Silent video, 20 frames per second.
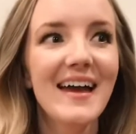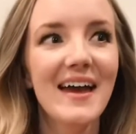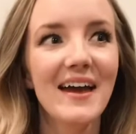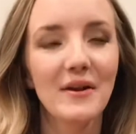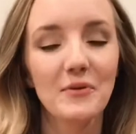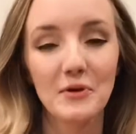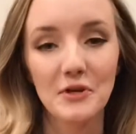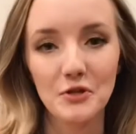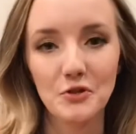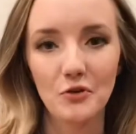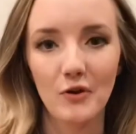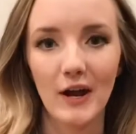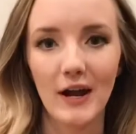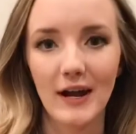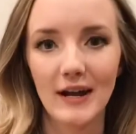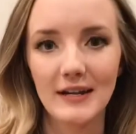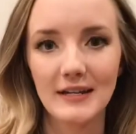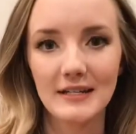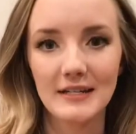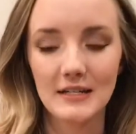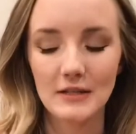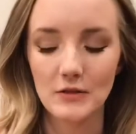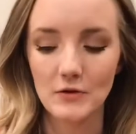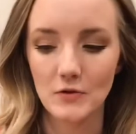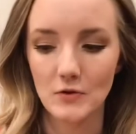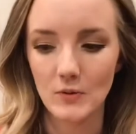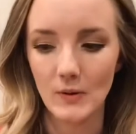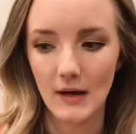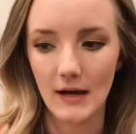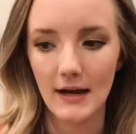We tried
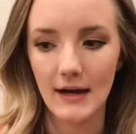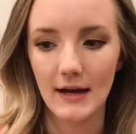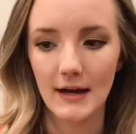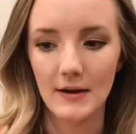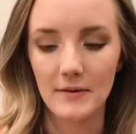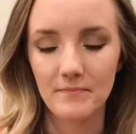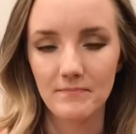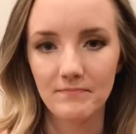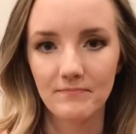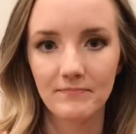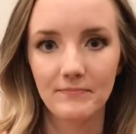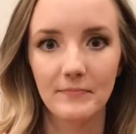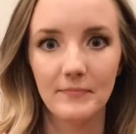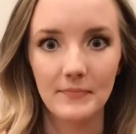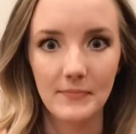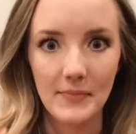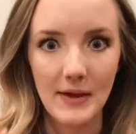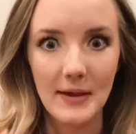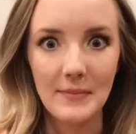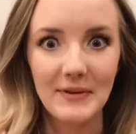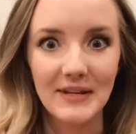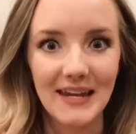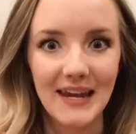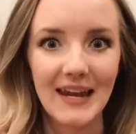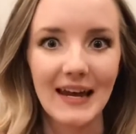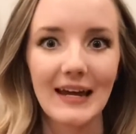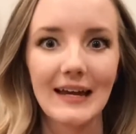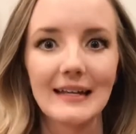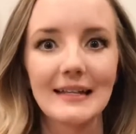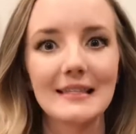to baby
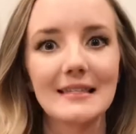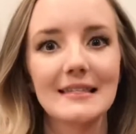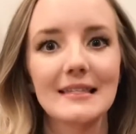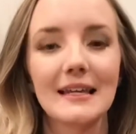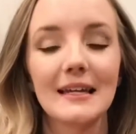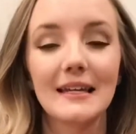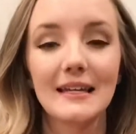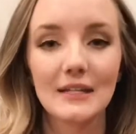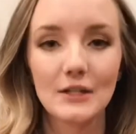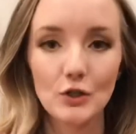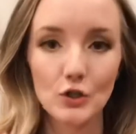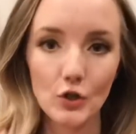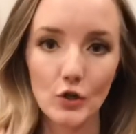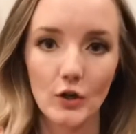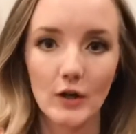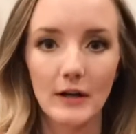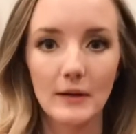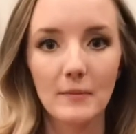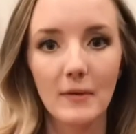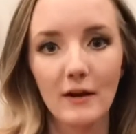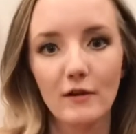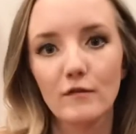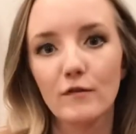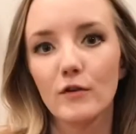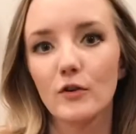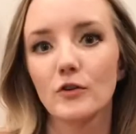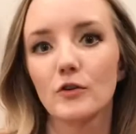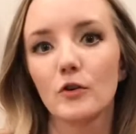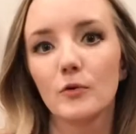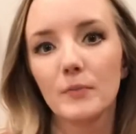dance during my
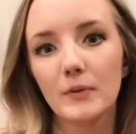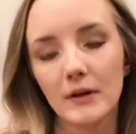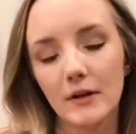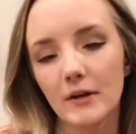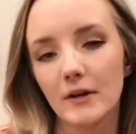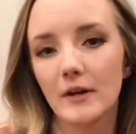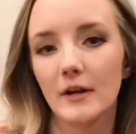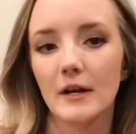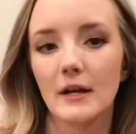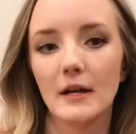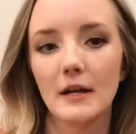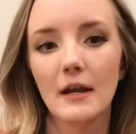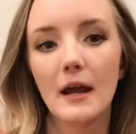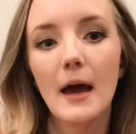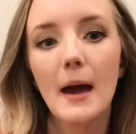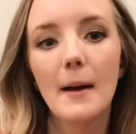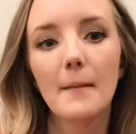fertile period,